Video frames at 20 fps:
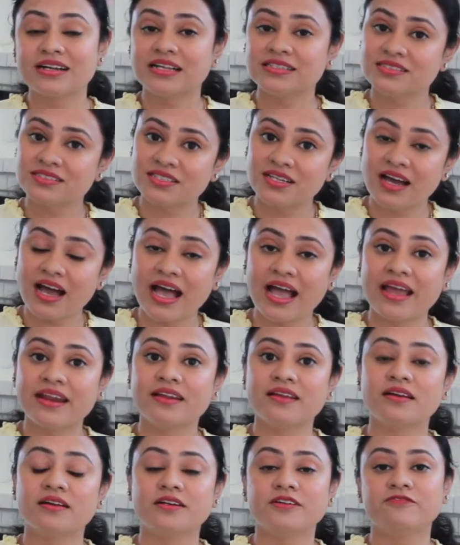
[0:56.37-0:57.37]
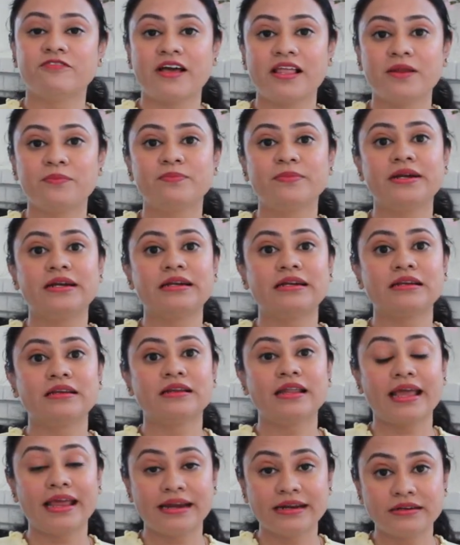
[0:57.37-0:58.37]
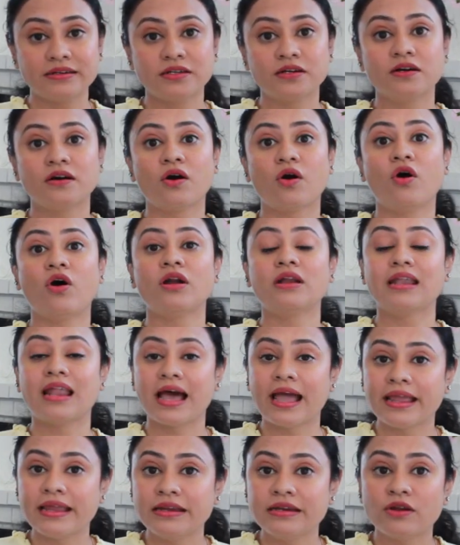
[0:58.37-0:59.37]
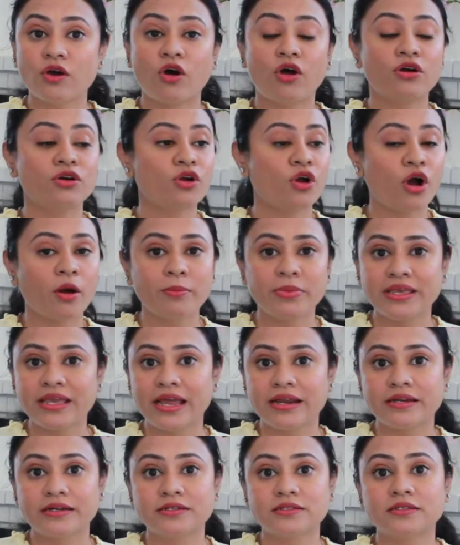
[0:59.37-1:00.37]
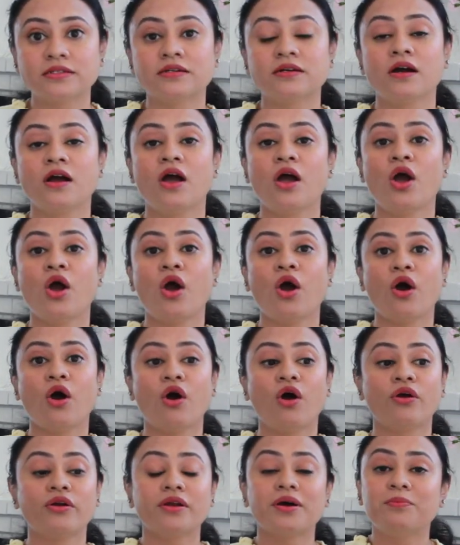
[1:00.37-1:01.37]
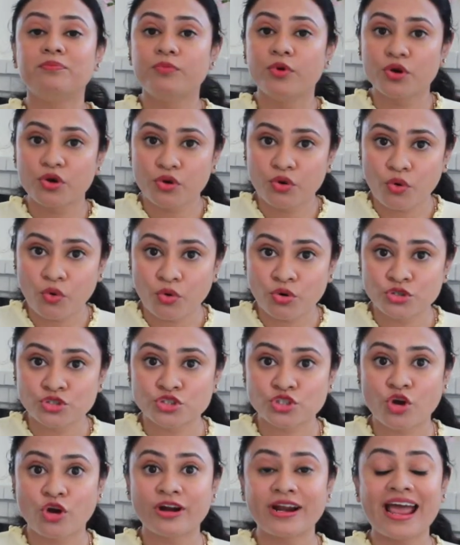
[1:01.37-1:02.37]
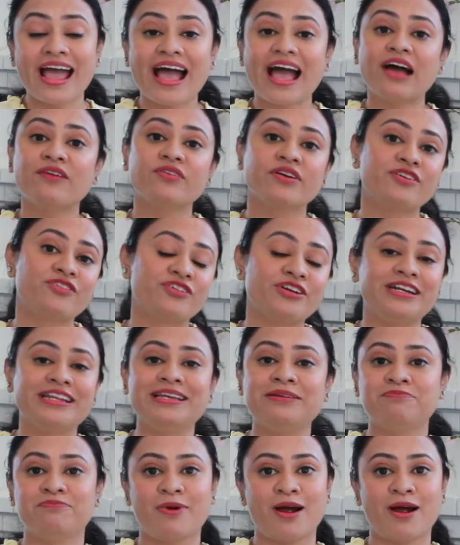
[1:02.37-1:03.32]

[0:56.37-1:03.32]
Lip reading: consider hiring a developmental editor or line or copy editor or a book coach or have a critique